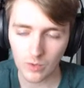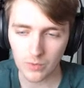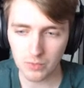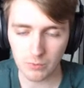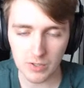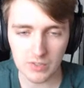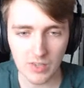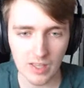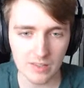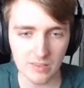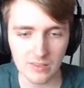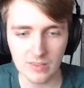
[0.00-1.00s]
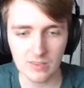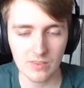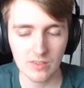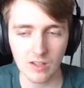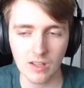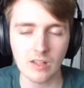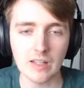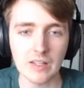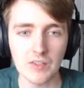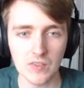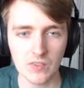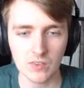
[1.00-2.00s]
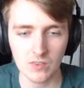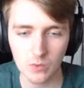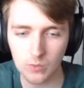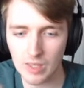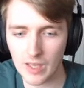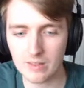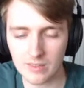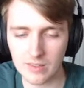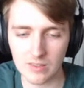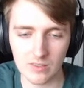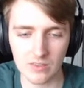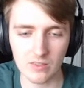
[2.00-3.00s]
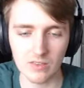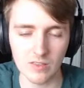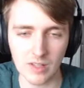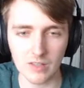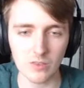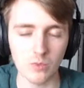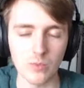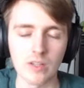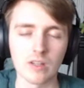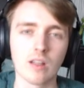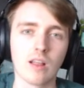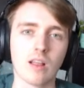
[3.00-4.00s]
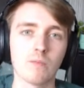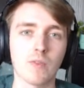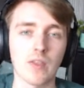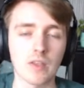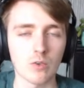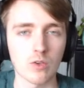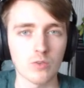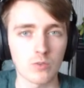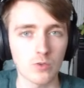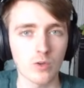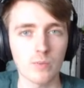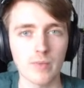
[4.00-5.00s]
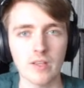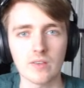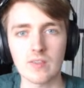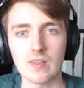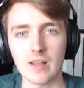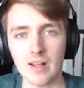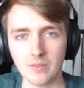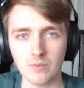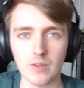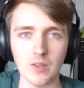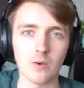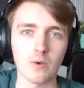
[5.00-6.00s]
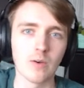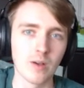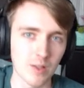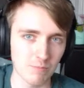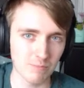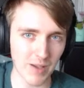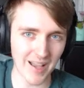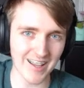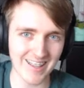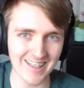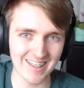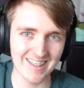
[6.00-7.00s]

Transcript: 3 chances at least to get this next win. But thank you guys for joining me. I'll see you in the next video. Bye.